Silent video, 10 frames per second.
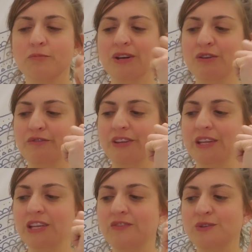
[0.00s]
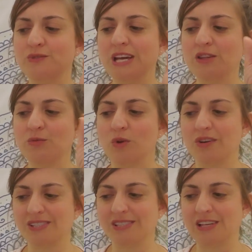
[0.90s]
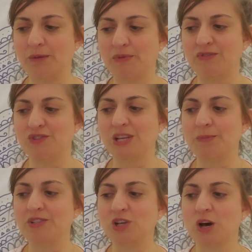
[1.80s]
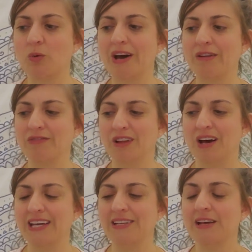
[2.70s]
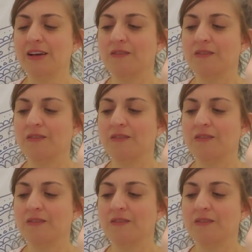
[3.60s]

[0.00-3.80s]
but you feel like if you take the wrong step, if you step a toe out of line,